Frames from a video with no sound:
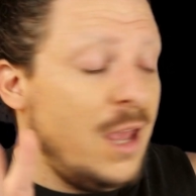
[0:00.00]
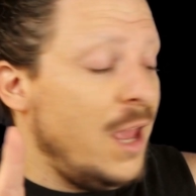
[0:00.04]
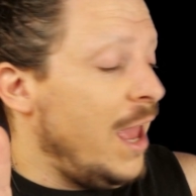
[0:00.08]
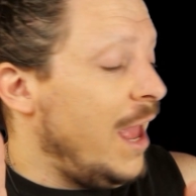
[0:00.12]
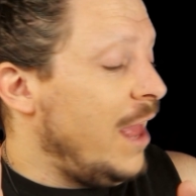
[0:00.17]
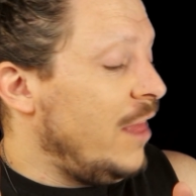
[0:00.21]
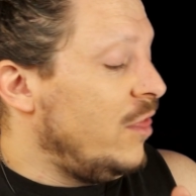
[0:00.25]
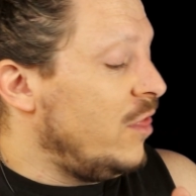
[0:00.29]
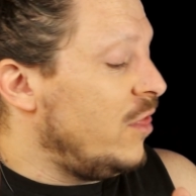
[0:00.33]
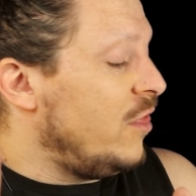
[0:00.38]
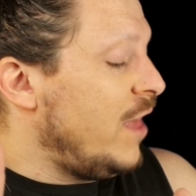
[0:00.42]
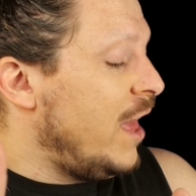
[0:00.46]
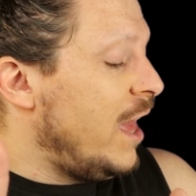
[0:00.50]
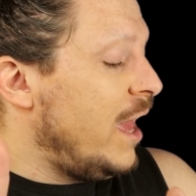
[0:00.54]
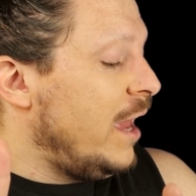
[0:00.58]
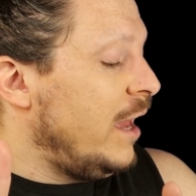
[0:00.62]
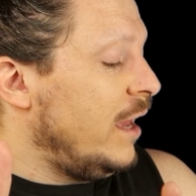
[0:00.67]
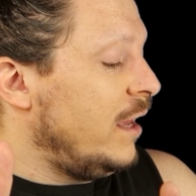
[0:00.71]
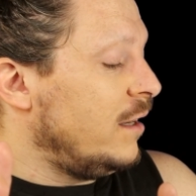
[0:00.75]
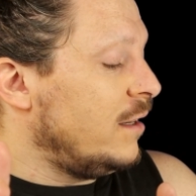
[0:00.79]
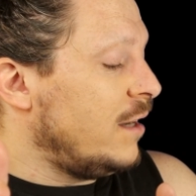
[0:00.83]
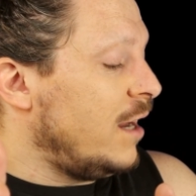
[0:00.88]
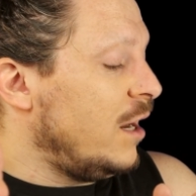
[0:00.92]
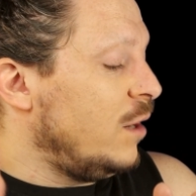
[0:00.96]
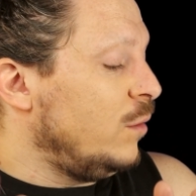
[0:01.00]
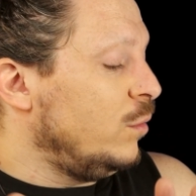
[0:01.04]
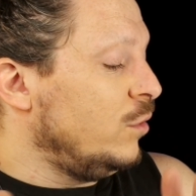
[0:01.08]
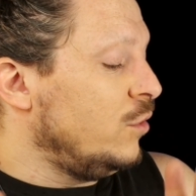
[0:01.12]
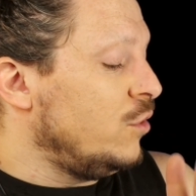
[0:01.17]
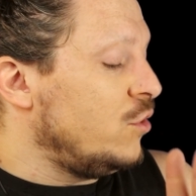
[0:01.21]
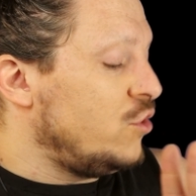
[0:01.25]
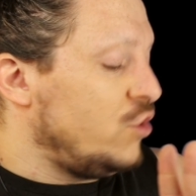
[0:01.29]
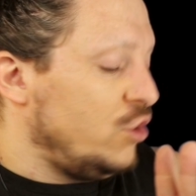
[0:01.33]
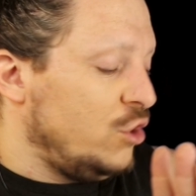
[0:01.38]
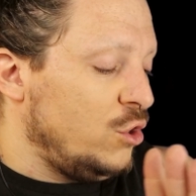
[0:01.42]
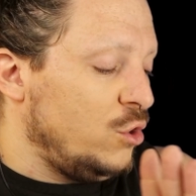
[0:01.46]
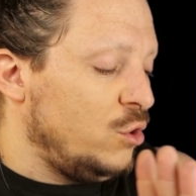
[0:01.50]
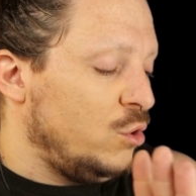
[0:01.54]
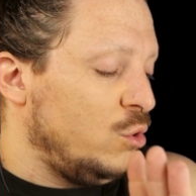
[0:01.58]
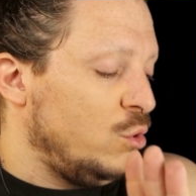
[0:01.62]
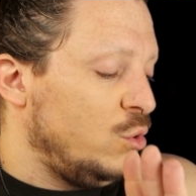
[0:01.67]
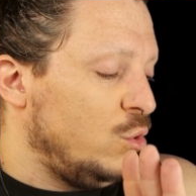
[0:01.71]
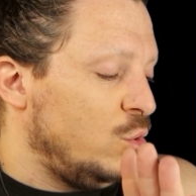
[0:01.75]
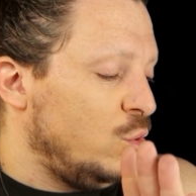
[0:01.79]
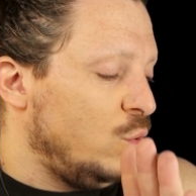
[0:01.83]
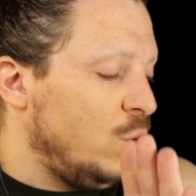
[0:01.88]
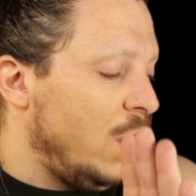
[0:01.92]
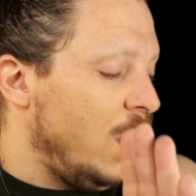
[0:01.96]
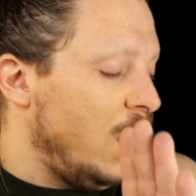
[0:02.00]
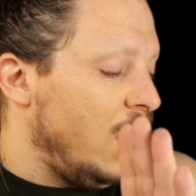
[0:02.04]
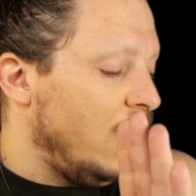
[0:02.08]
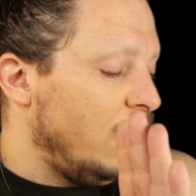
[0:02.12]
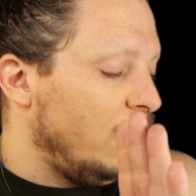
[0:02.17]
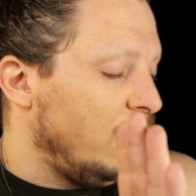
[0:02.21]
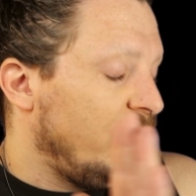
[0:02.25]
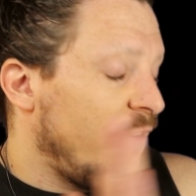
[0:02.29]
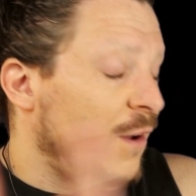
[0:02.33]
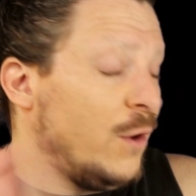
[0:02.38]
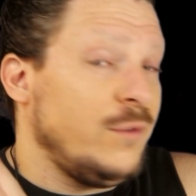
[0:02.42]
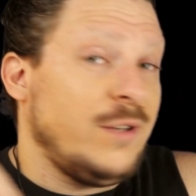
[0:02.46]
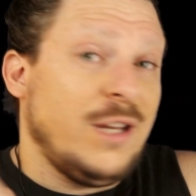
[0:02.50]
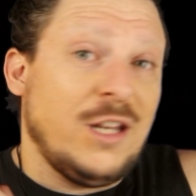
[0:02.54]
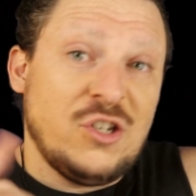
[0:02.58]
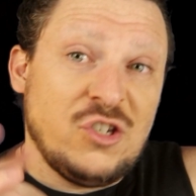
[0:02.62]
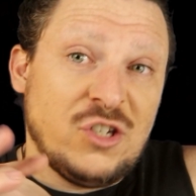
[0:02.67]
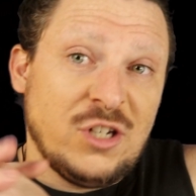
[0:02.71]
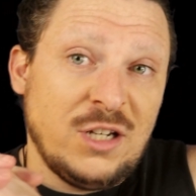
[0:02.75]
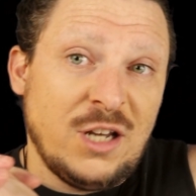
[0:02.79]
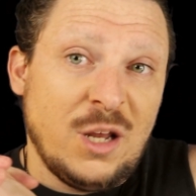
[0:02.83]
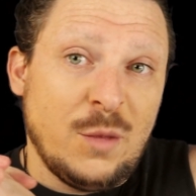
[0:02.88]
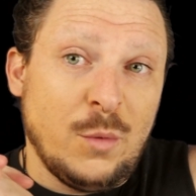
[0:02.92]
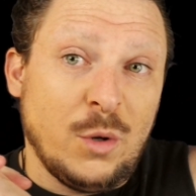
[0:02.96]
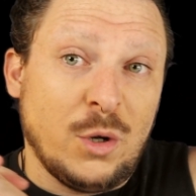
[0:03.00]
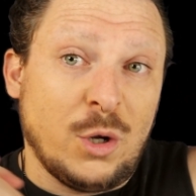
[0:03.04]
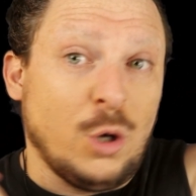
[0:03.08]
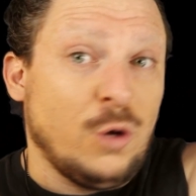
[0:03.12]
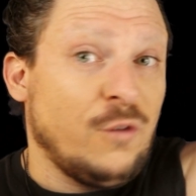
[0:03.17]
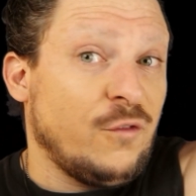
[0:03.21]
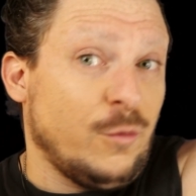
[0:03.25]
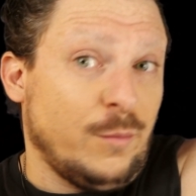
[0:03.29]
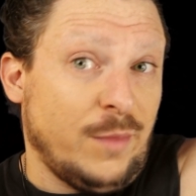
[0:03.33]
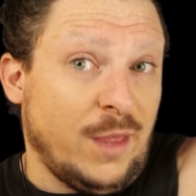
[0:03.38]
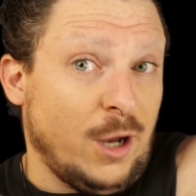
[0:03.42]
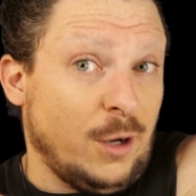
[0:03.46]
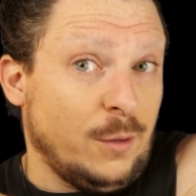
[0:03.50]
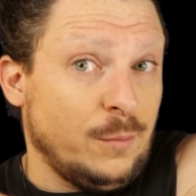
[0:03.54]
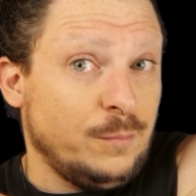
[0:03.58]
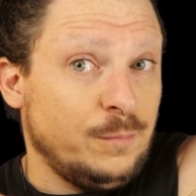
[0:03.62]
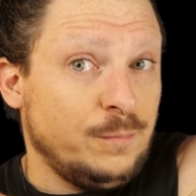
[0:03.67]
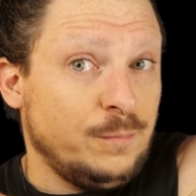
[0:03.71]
And then I will do foundation and we'll go from there.